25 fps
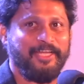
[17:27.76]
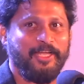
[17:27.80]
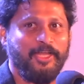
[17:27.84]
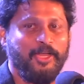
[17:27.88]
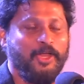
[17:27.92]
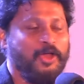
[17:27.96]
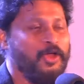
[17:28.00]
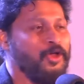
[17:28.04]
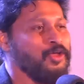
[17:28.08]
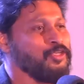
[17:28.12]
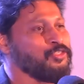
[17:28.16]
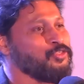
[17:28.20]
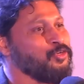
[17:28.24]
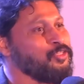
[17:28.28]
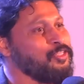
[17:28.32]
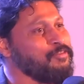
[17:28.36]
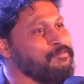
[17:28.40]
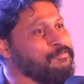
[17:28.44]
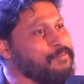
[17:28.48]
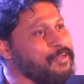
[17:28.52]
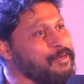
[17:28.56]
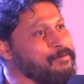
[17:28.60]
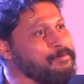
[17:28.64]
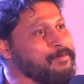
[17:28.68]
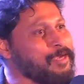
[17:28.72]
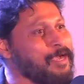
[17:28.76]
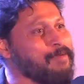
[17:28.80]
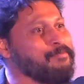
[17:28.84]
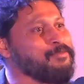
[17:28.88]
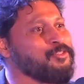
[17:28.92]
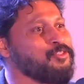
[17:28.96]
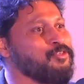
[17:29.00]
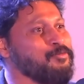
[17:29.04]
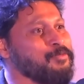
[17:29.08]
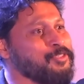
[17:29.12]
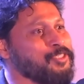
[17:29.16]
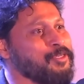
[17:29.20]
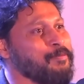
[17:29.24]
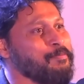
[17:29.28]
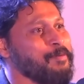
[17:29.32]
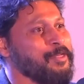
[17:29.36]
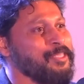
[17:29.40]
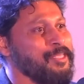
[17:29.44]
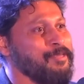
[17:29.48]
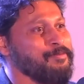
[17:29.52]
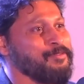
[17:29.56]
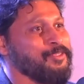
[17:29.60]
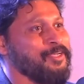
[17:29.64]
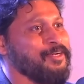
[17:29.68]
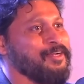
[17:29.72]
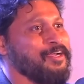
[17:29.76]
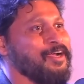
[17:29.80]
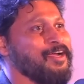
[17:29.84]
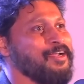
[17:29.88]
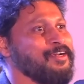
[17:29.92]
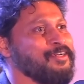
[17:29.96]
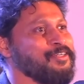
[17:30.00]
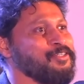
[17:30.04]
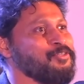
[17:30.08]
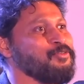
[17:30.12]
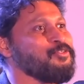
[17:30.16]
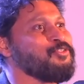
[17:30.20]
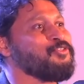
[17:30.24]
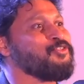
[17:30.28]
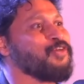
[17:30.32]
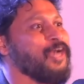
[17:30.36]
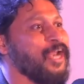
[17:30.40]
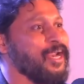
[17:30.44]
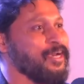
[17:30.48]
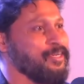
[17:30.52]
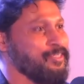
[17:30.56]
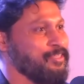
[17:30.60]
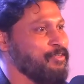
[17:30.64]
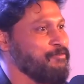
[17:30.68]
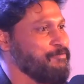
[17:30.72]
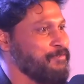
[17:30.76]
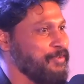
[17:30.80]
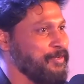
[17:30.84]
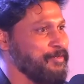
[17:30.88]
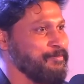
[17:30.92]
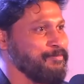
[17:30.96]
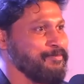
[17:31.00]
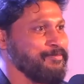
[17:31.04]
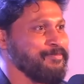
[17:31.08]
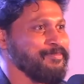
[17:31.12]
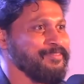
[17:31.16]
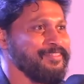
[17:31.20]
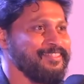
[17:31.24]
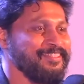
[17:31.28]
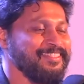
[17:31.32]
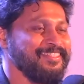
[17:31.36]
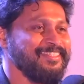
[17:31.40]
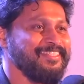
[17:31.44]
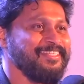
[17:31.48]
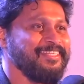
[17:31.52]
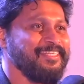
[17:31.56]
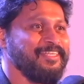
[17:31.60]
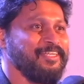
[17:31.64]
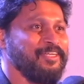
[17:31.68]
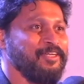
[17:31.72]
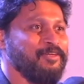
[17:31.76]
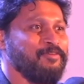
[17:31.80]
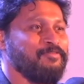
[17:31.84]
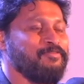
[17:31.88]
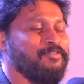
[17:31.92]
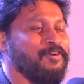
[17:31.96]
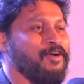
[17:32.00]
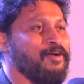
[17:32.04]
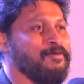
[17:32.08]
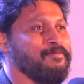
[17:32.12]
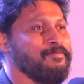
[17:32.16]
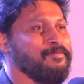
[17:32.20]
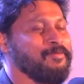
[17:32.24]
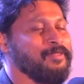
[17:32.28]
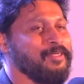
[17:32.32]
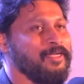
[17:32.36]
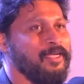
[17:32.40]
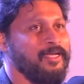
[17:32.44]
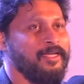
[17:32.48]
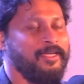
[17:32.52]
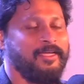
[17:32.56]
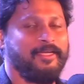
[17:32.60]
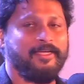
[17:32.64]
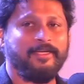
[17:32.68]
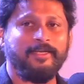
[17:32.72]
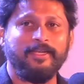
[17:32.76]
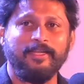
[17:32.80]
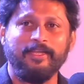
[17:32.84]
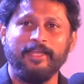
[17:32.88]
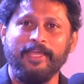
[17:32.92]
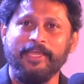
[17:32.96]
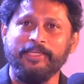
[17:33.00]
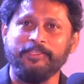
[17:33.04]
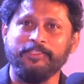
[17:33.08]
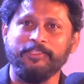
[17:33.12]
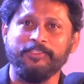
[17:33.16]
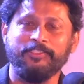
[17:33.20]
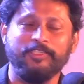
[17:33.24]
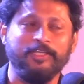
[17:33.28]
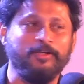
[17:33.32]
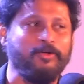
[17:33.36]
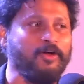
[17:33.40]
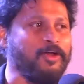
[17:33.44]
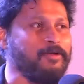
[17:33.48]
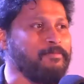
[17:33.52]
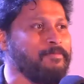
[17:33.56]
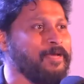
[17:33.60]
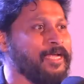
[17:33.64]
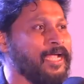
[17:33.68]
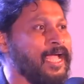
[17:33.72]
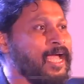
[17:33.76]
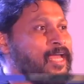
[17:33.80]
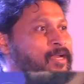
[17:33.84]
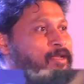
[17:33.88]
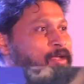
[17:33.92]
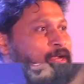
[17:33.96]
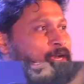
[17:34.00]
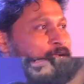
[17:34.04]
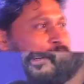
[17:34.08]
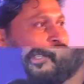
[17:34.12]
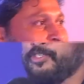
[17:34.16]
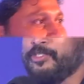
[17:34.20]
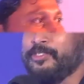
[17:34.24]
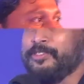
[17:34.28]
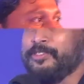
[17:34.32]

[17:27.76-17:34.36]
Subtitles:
So the film comes to Mr. Pradeep Sarkar to direct the film from an agency called McCann Erickson.